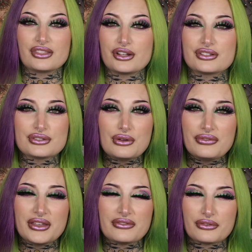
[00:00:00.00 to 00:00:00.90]
They're
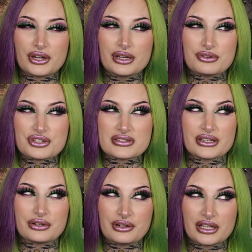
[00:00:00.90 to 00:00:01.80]
sulfate free, which is
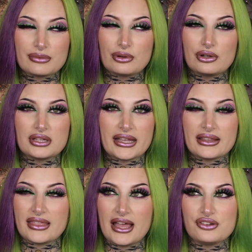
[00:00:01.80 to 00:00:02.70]
incredible.
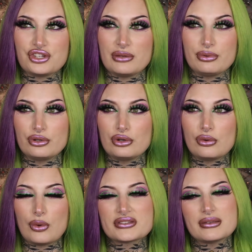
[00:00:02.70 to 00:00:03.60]
Like, that shampoo
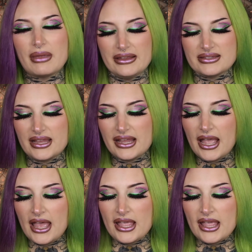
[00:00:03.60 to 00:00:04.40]
was amazing.